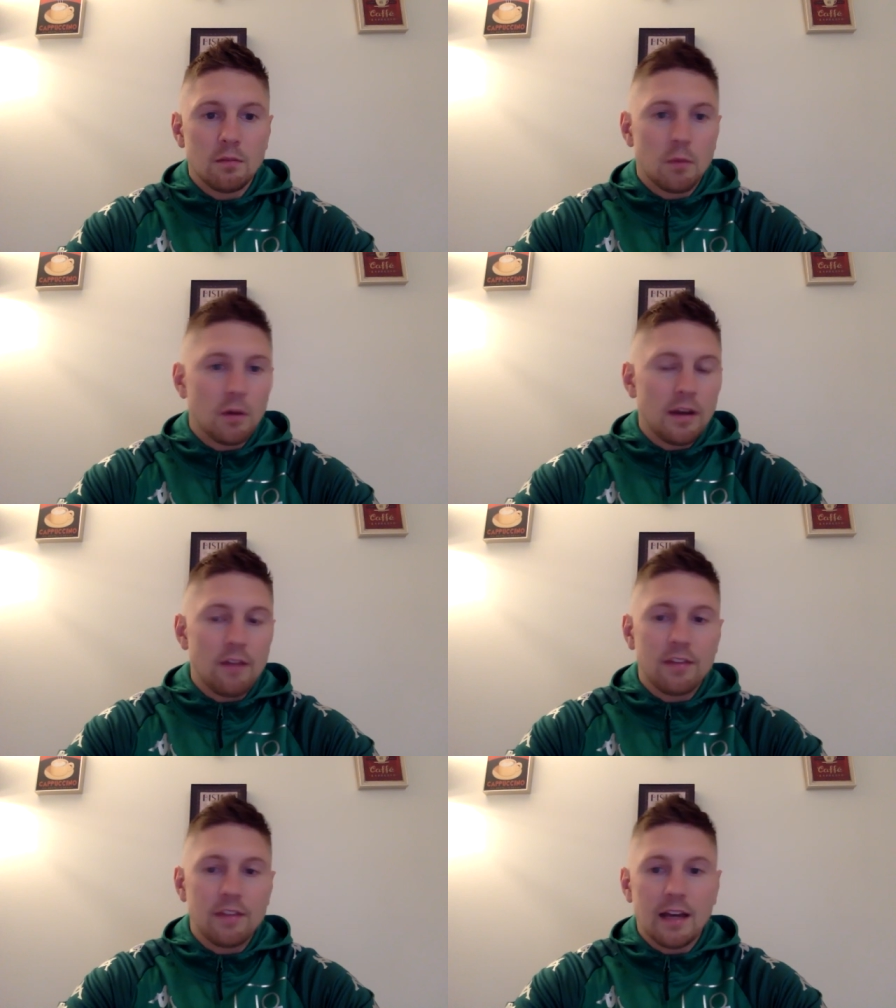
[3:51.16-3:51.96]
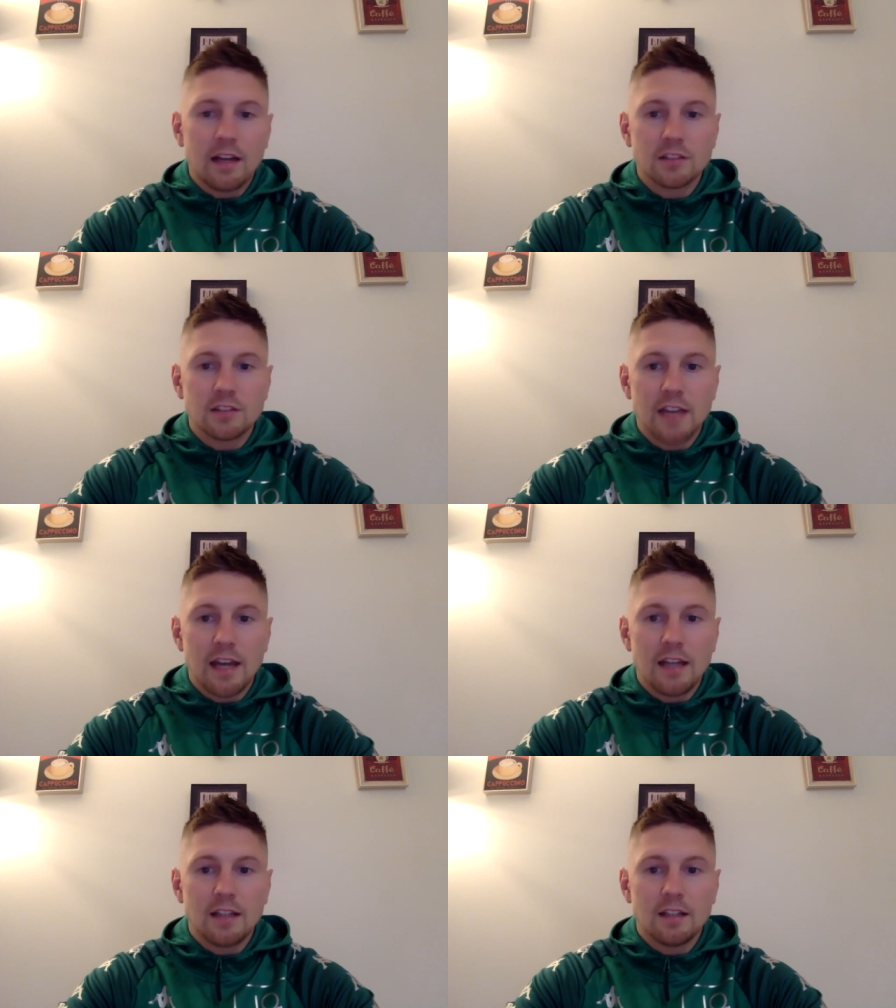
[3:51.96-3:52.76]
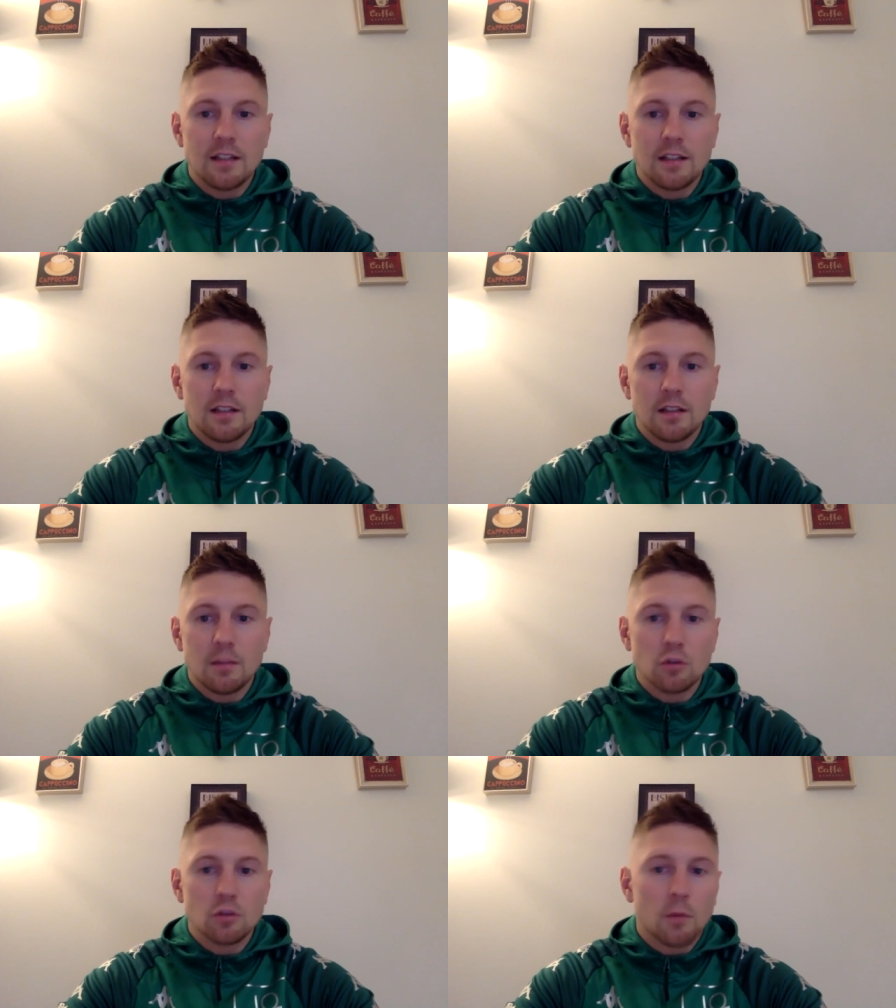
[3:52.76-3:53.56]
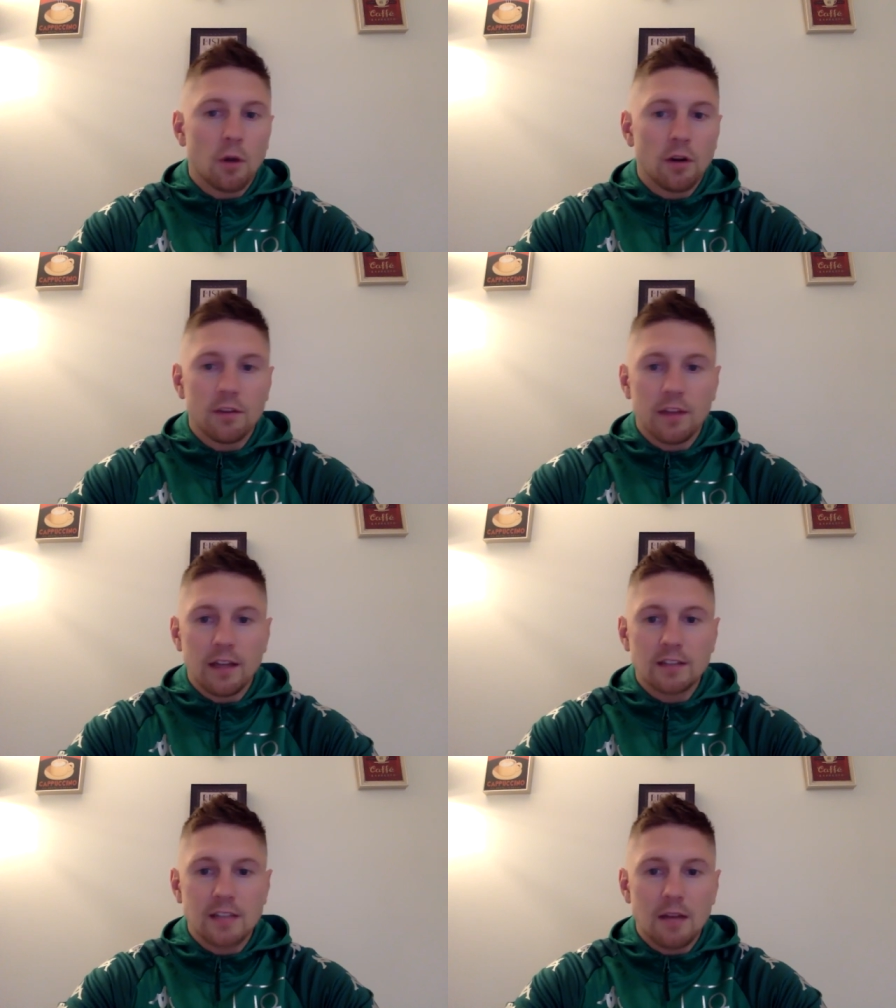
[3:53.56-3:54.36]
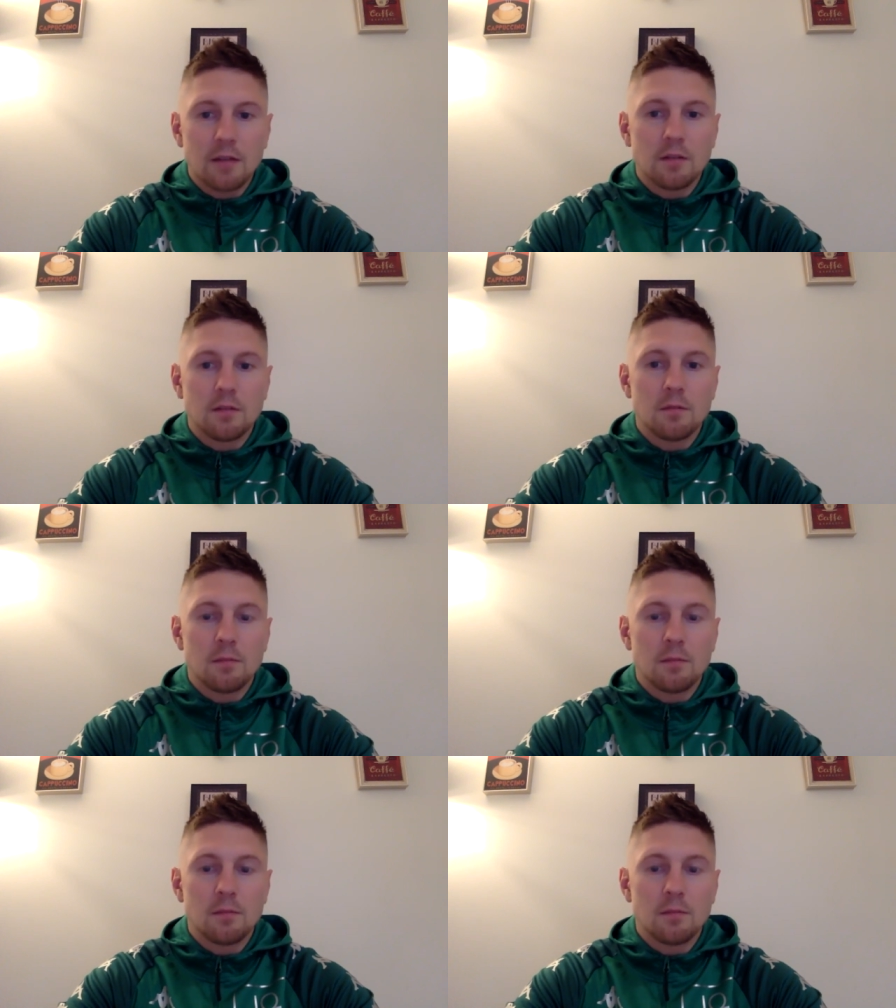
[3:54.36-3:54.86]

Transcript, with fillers: putting everything else aside, the most important thing is getting